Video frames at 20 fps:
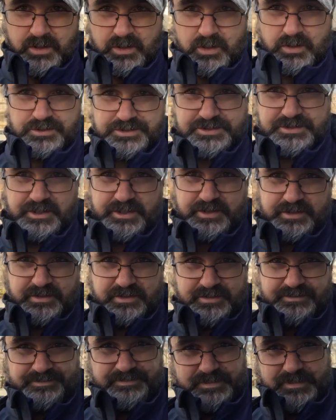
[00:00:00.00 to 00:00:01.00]
Old City
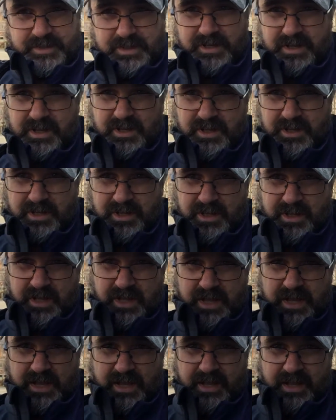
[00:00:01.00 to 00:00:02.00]
Hall.
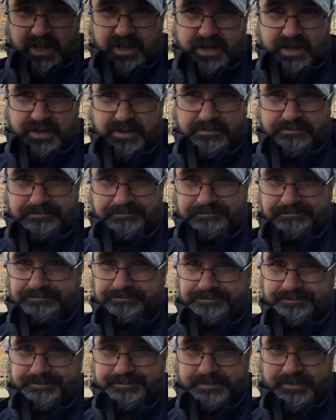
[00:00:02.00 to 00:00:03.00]

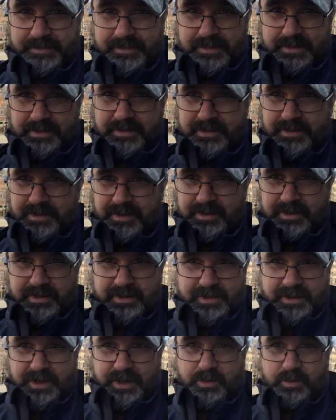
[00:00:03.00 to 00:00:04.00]

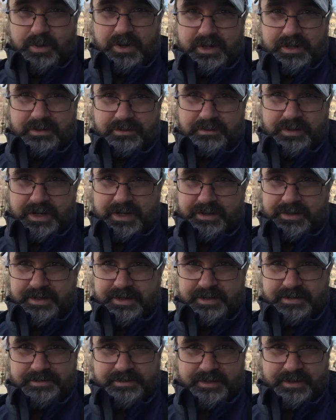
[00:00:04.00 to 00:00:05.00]
I walk around
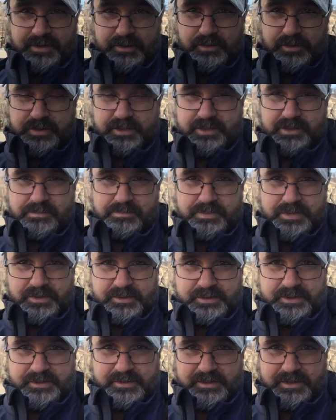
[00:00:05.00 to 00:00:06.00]
here and I look at a
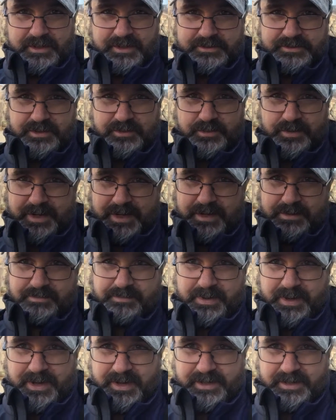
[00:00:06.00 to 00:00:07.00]
building like the
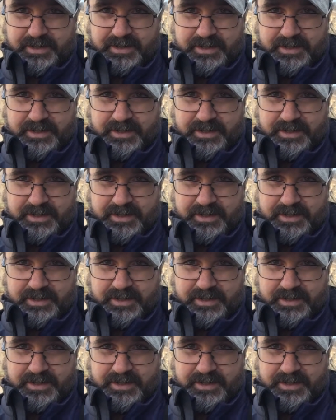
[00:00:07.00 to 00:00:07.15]
Granite Bank,